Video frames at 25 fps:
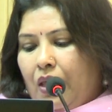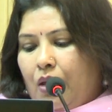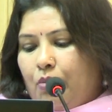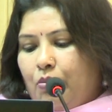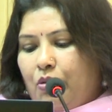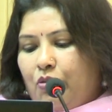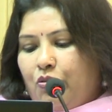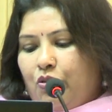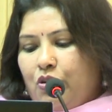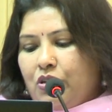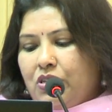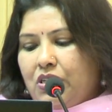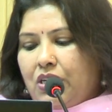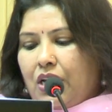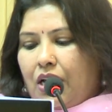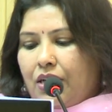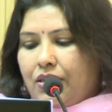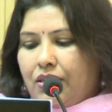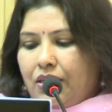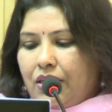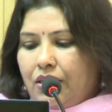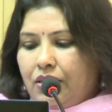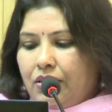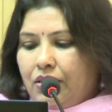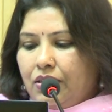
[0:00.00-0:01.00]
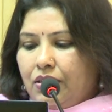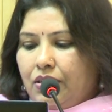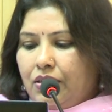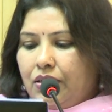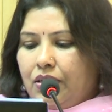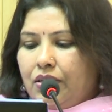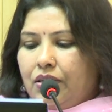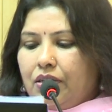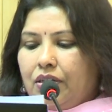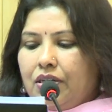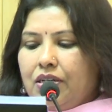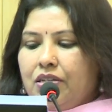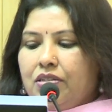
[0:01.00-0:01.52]
Before starting
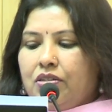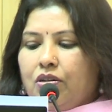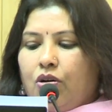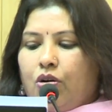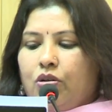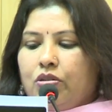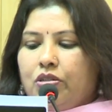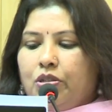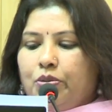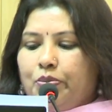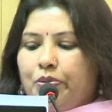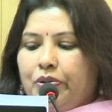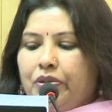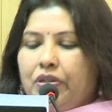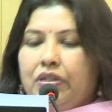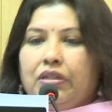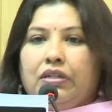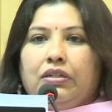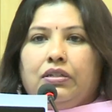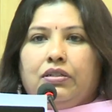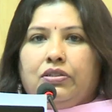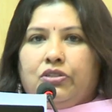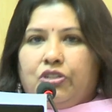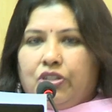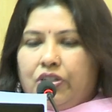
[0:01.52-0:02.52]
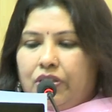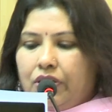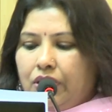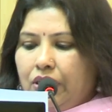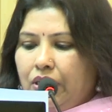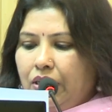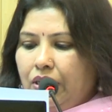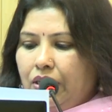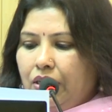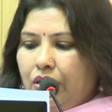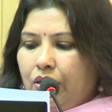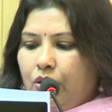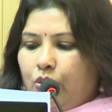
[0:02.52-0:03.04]
the, his entrepreneurial
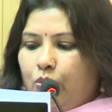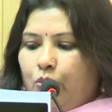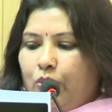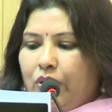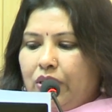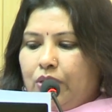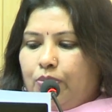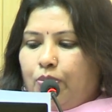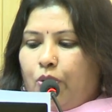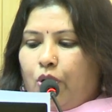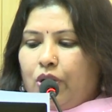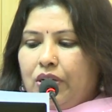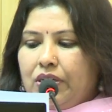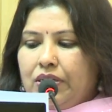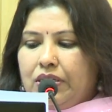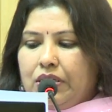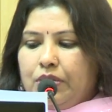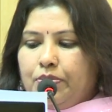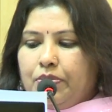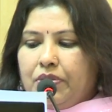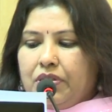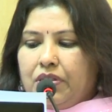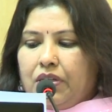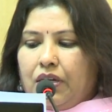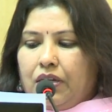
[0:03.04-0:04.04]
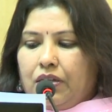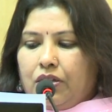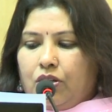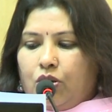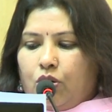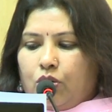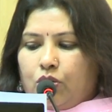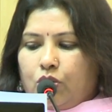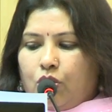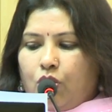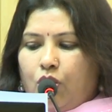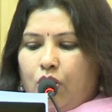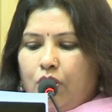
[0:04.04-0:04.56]
journey with
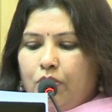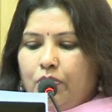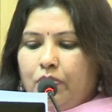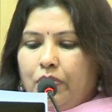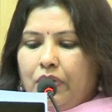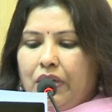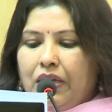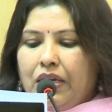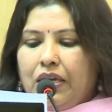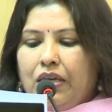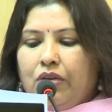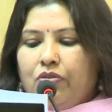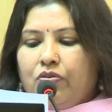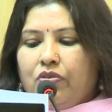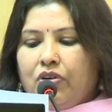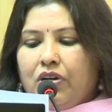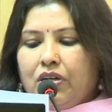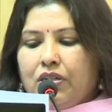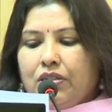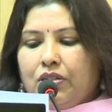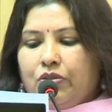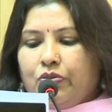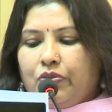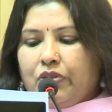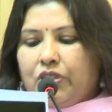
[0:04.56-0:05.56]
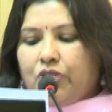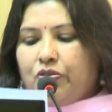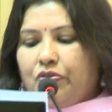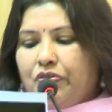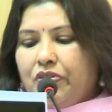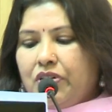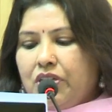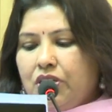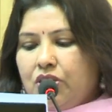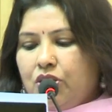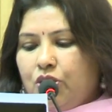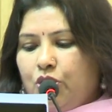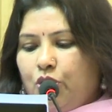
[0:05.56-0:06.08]
PolicyBazaar.com, he worked with
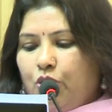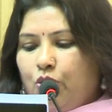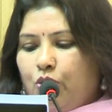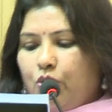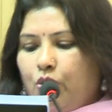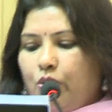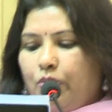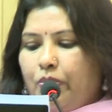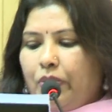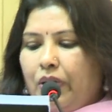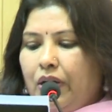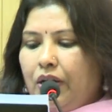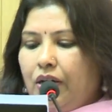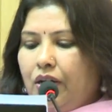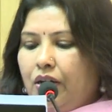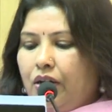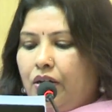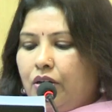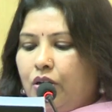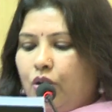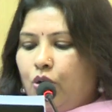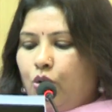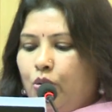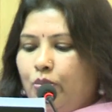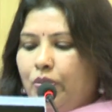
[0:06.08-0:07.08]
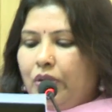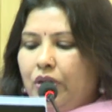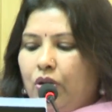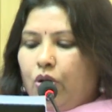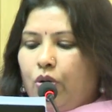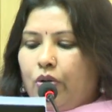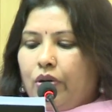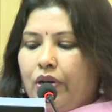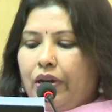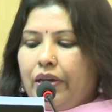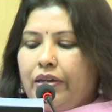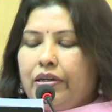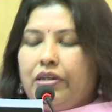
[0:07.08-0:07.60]
First Europa, a global
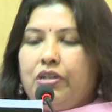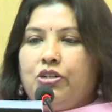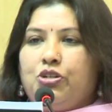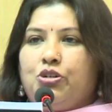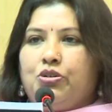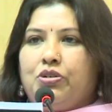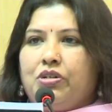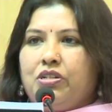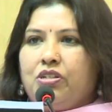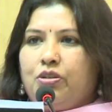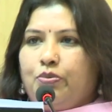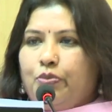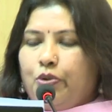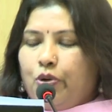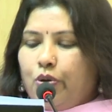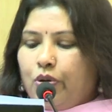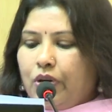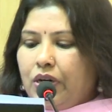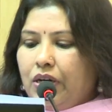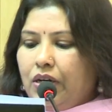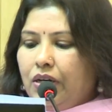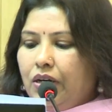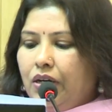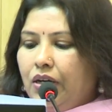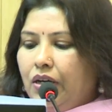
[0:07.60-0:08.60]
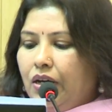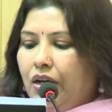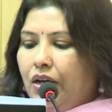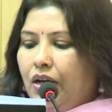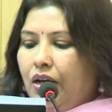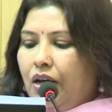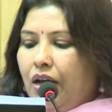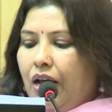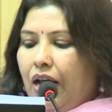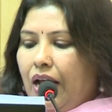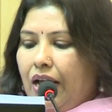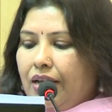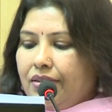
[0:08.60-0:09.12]
online insurance broker,
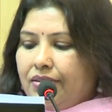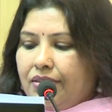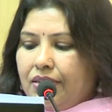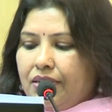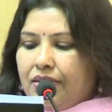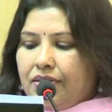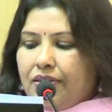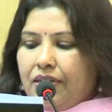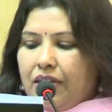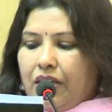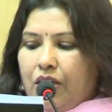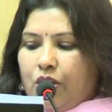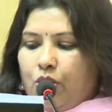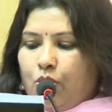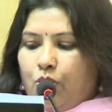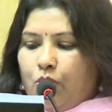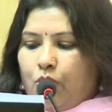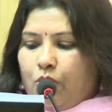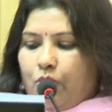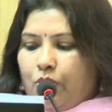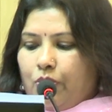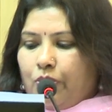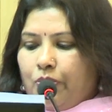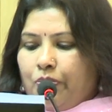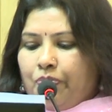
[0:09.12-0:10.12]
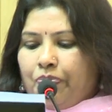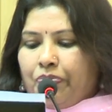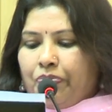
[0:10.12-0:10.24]
as their CEO.